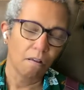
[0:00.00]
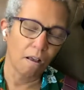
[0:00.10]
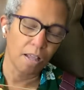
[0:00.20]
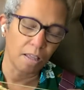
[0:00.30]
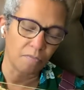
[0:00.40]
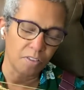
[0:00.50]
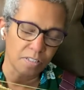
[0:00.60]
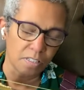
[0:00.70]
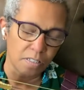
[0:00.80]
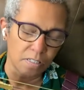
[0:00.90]
I love
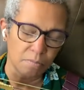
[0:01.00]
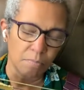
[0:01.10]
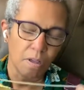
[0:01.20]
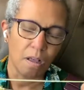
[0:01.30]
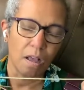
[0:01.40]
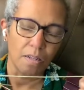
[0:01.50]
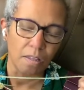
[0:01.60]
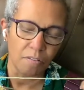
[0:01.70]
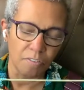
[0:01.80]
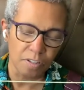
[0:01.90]
this system. I
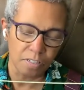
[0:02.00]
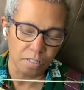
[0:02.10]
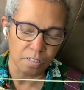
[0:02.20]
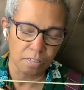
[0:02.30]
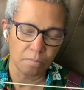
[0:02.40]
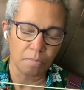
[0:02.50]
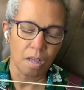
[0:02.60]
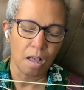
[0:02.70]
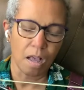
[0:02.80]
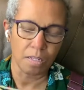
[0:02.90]
love this system.
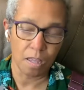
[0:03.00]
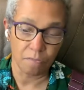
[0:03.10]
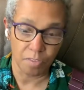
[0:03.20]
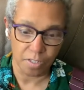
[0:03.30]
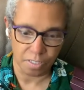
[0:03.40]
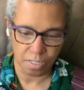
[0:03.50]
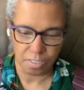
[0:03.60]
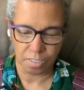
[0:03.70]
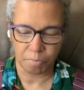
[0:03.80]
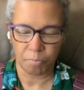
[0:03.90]
I love this
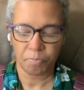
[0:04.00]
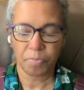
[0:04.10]
system.